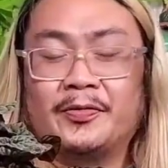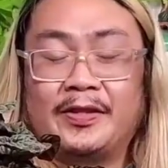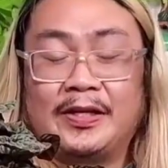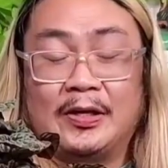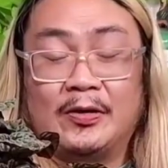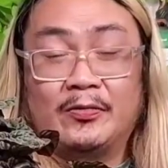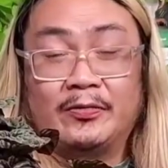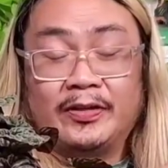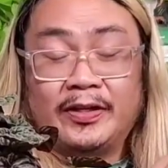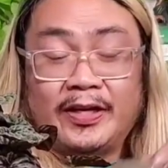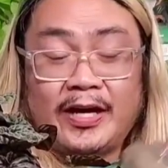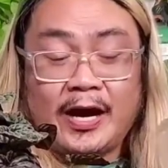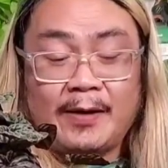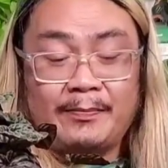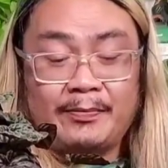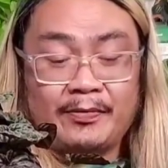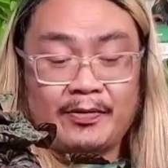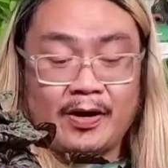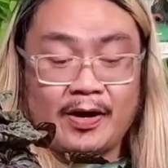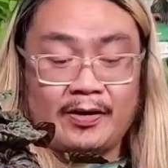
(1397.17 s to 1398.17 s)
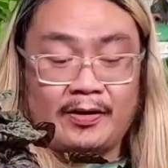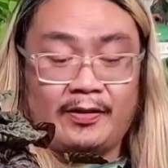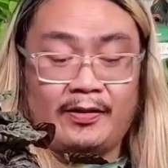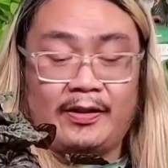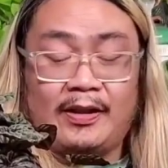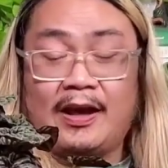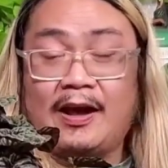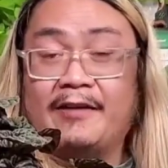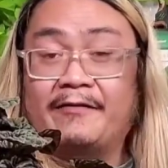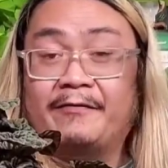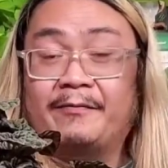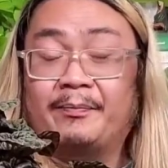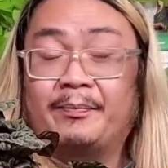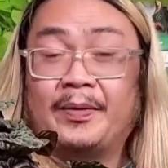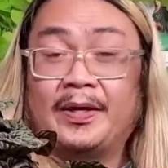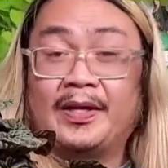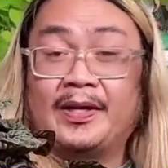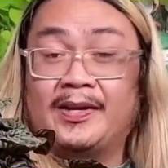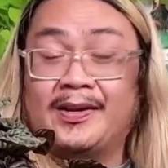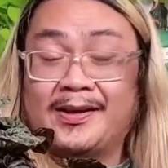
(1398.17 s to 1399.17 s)
So the only Capparata
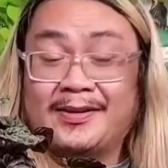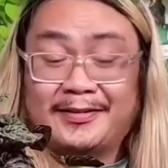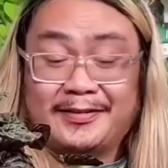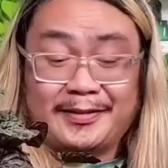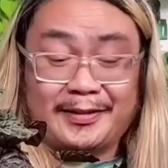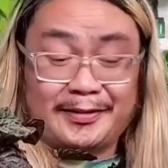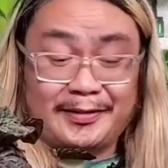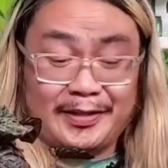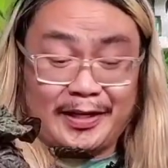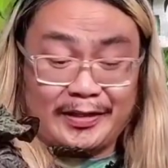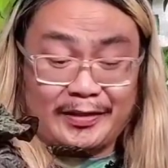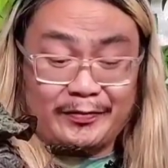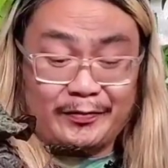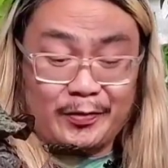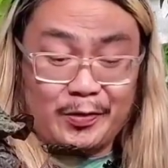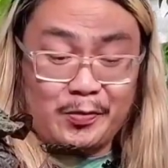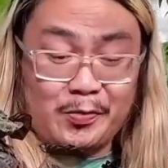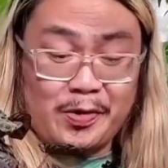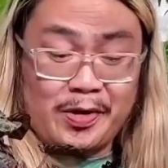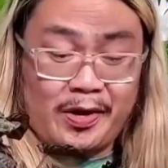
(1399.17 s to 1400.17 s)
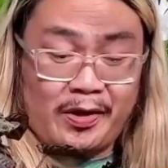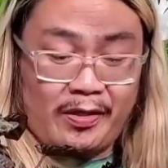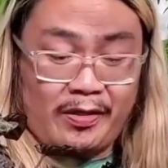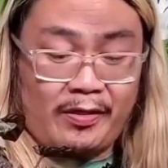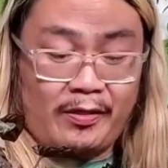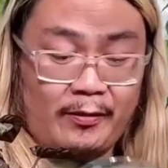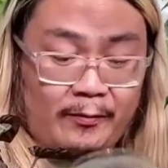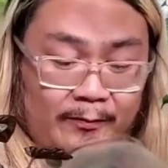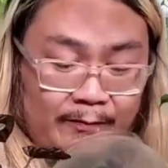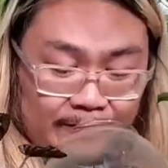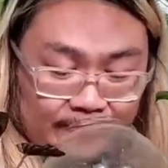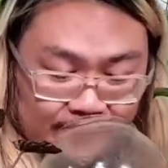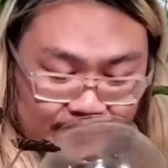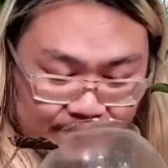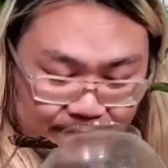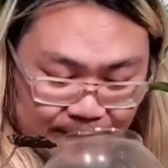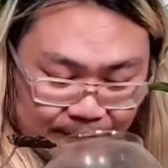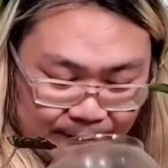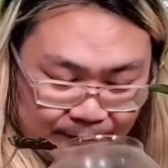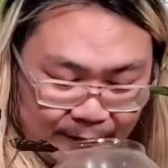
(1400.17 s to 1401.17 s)
that I've been successful with
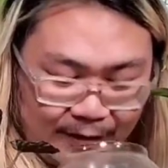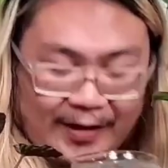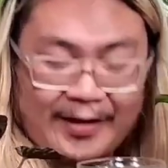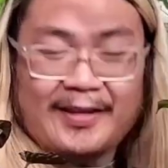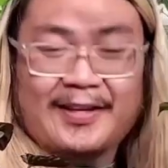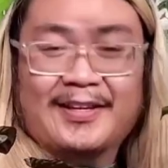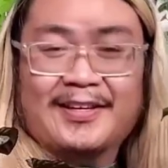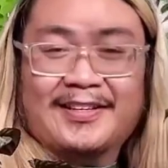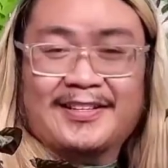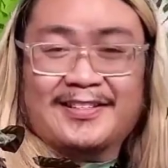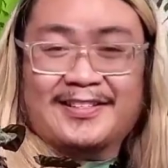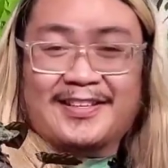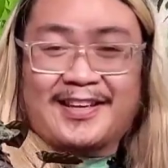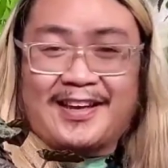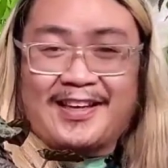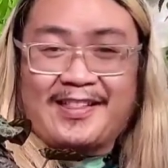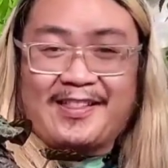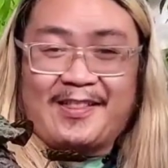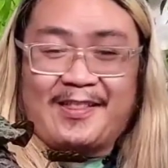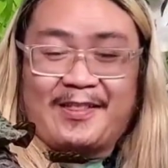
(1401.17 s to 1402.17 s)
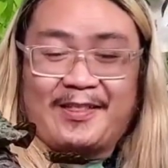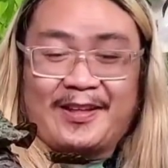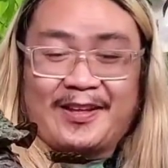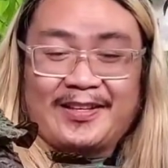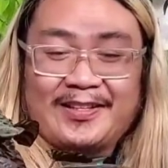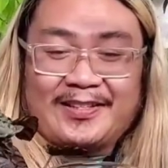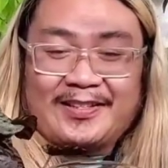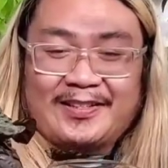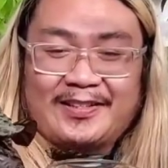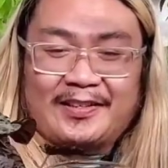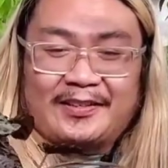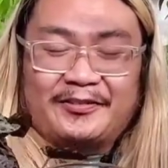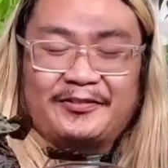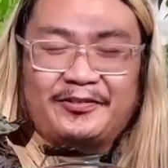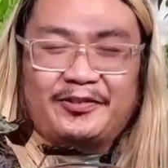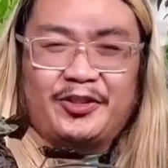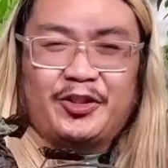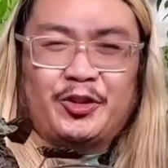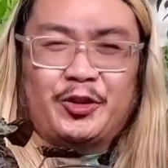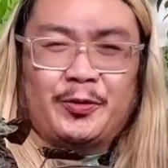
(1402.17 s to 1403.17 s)
is
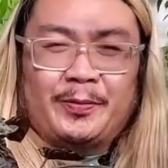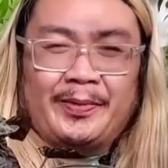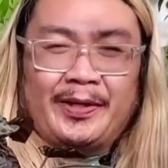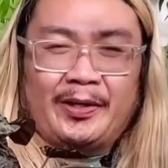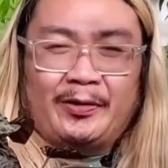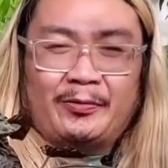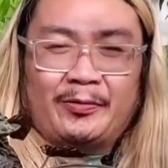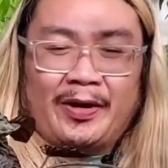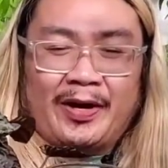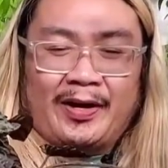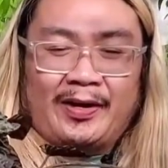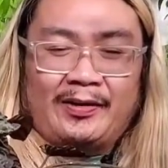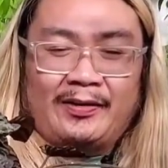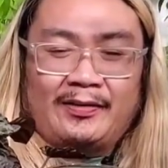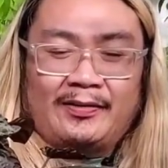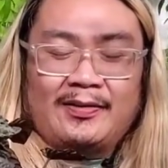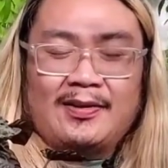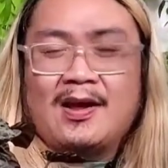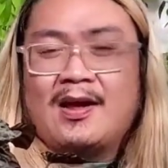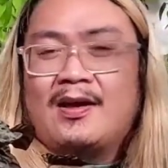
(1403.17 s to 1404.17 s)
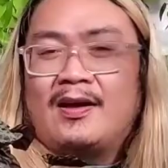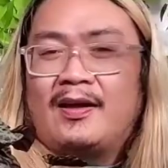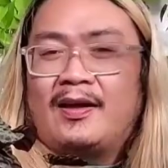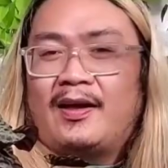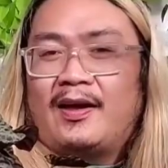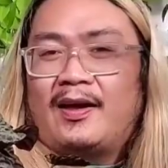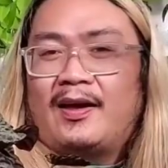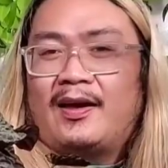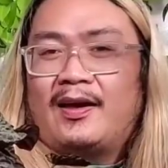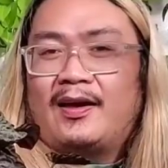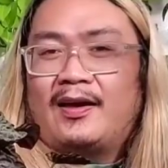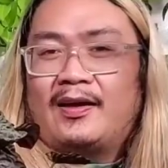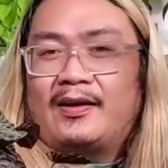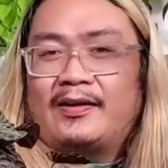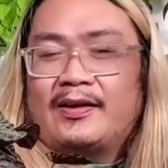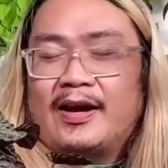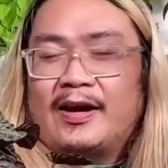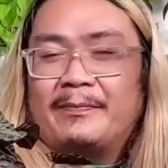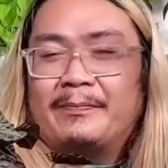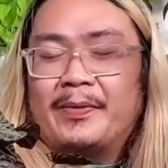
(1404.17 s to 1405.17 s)
this Shumi Red,
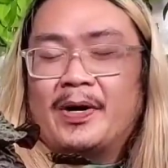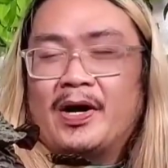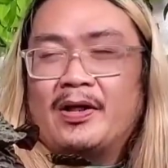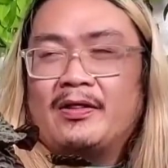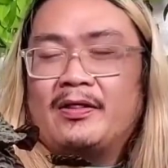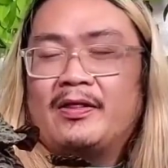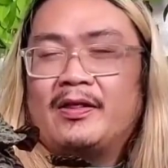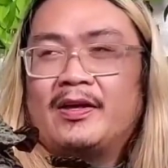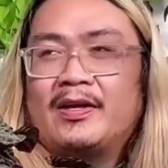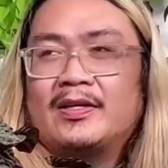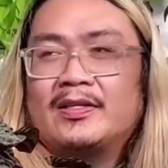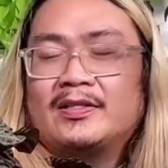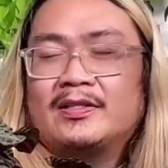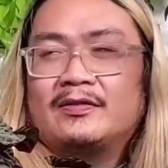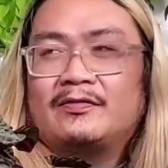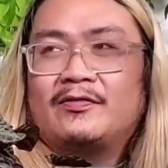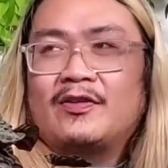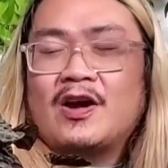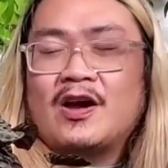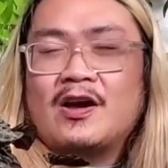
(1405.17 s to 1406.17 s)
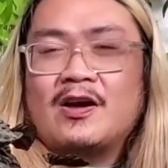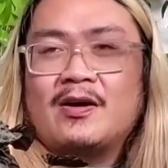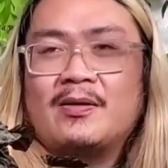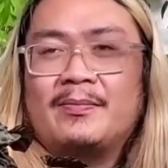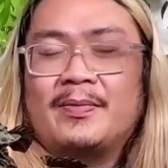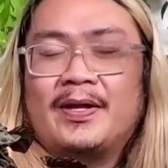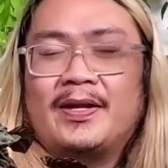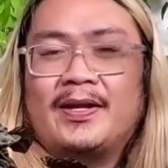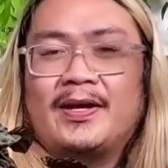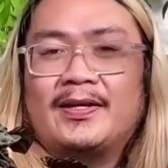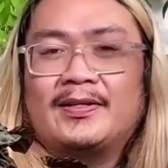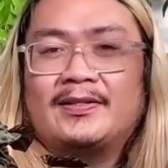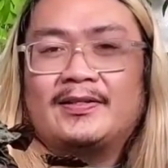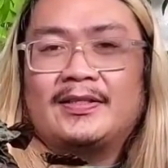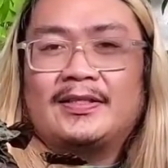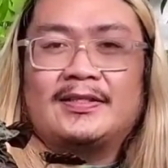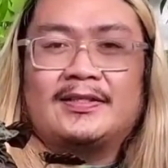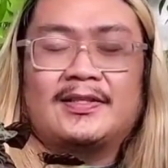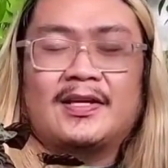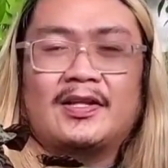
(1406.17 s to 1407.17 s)
and I bought this from
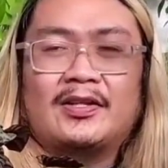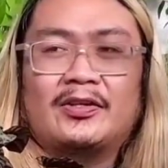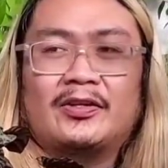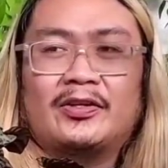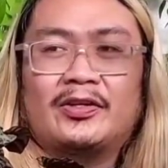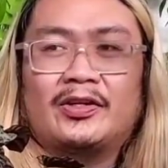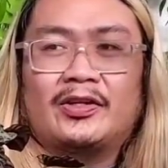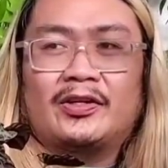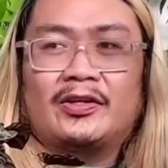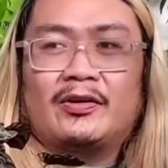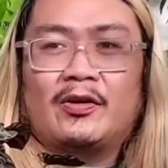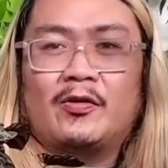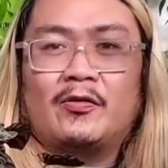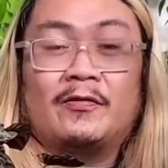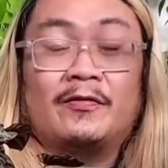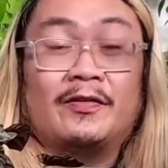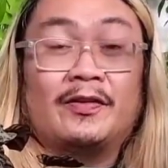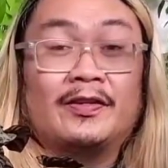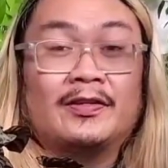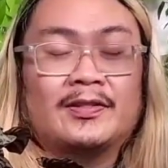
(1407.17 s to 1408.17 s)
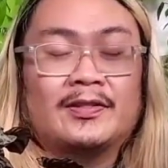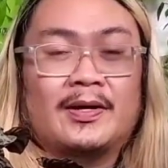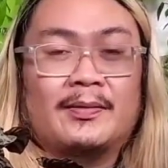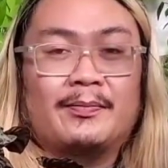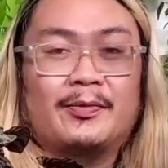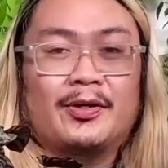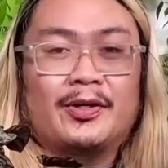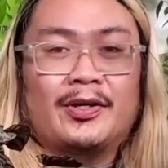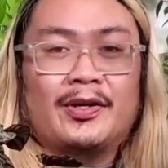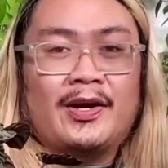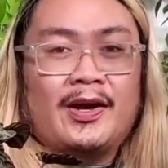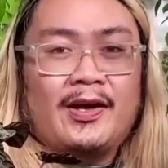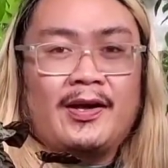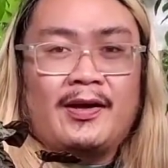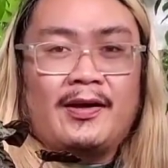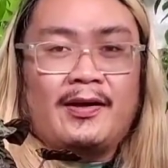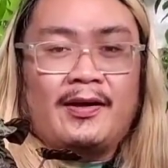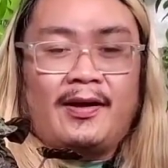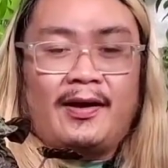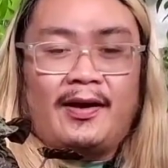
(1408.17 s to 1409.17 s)
an Etsy seller over the
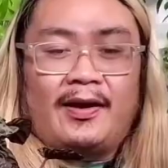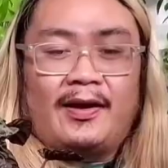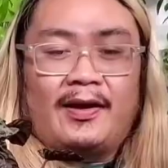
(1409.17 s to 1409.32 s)
summer.